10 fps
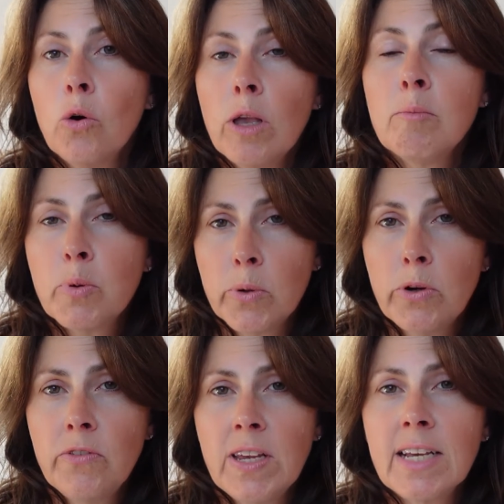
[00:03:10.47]
or
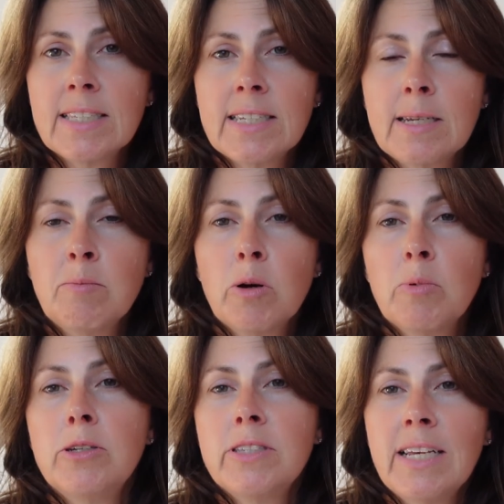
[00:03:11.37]
improving existing blog
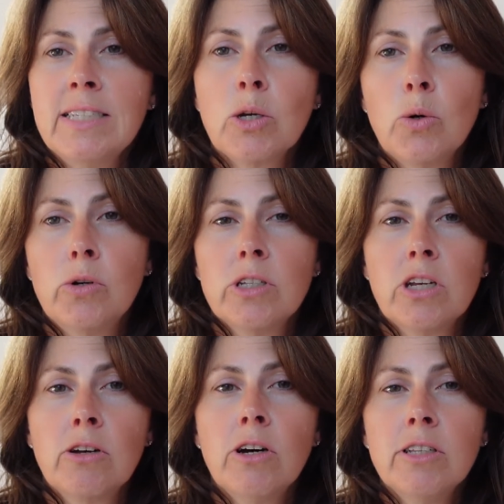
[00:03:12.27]
posts into
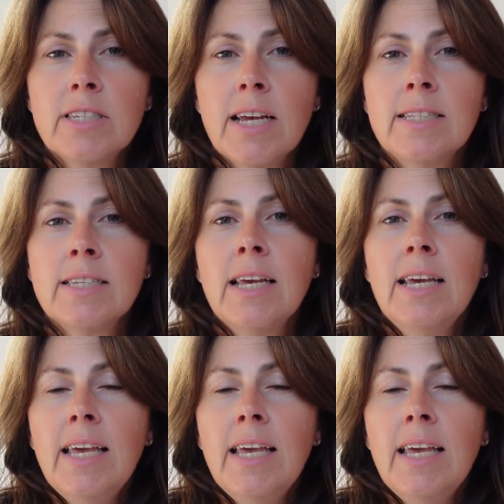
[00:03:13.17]
Cornerstone content,